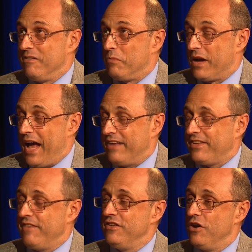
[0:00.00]
but as
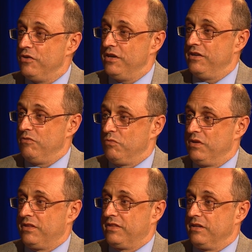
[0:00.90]
I've noted
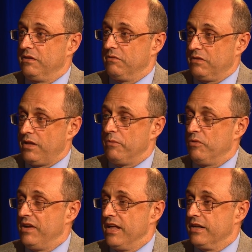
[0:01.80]
with the Climate
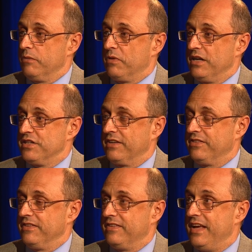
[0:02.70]
Reality Project
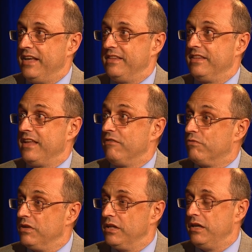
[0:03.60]
since then, they've
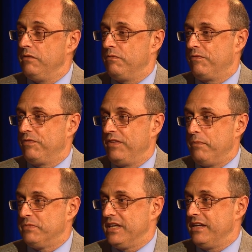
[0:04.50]
really
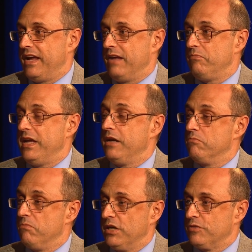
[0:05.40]
flipped it and made it
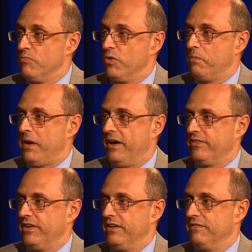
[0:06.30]
much more
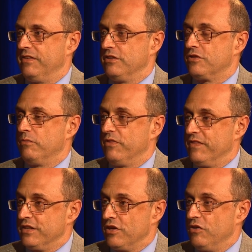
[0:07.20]
positive in terms of
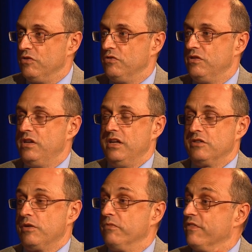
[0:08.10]
the tone,
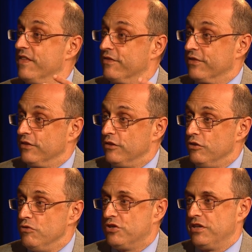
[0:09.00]
in terms of the
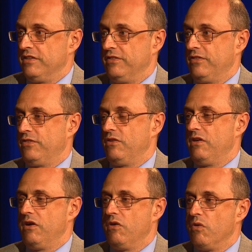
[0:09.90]
solutions
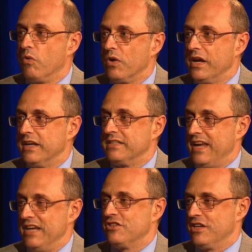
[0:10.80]

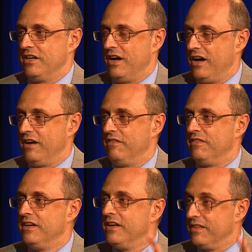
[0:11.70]
orientation
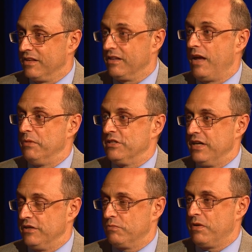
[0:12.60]
of the climate change